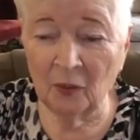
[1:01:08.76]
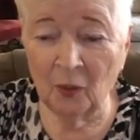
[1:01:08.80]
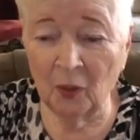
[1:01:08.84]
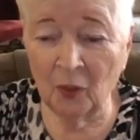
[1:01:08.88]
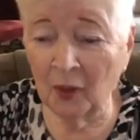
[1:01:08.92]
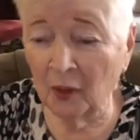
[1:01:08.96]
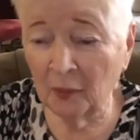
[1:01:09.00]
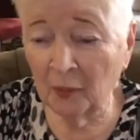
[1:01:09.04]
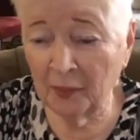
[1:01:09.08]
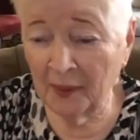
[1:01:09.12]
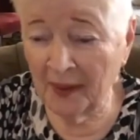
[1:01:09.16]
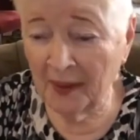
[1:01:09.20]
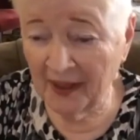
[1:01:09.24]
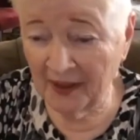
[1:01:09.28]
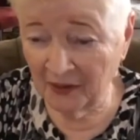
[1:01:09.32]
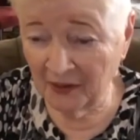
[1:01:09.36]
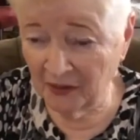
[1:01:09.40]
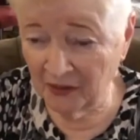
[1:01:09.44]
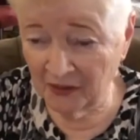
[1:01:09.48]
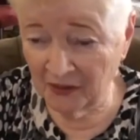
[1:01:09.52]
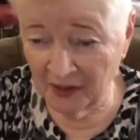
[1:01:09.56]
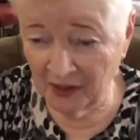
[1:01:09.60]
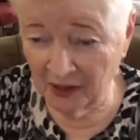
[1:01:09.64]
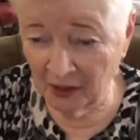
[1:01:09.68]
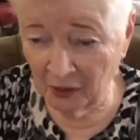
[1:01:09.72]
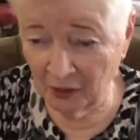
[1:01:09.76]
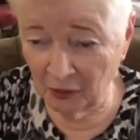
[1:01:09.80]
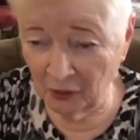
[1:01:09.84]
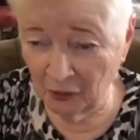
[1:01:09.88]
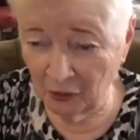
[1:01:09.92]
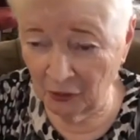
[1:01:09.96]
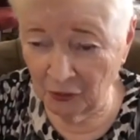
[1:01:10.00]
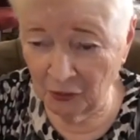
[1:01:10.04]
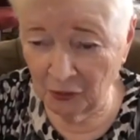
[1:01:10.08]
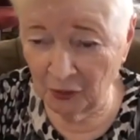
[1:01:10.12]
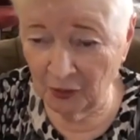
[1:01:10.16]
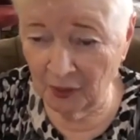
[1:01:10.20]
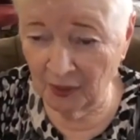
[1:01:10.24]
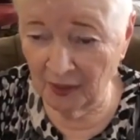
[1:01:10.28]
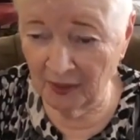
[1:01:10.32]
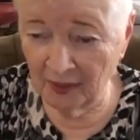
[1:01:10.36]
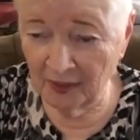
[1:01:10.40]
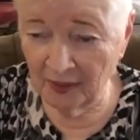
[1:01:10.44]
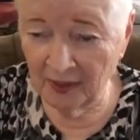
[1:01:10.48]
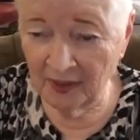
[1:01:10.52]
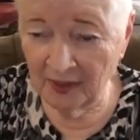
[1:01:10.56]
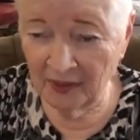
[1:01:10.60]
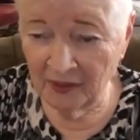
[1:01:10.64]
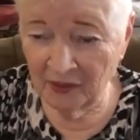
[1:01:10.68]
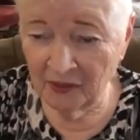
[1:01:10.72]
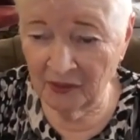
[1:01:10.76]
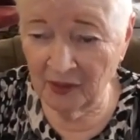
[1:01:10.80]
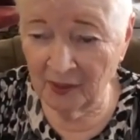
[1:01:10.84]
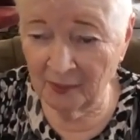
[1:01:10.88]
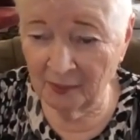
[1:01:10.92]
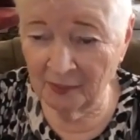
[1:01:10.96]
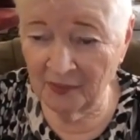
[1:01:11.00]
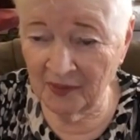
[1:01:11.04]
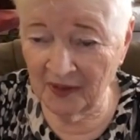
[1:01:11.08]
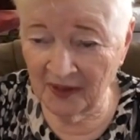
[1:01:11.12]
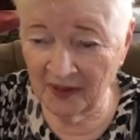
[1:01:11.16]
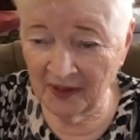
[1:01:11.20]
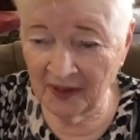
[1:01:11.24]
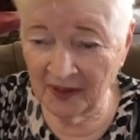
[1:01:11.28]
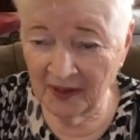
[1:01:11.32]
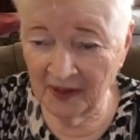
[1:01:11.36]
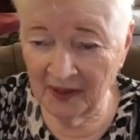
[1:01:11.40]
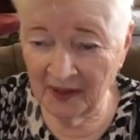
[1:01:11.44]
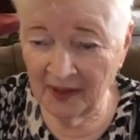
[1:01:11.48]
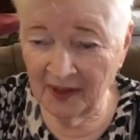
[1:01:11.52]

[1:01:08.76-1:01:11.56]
oil pastels or something.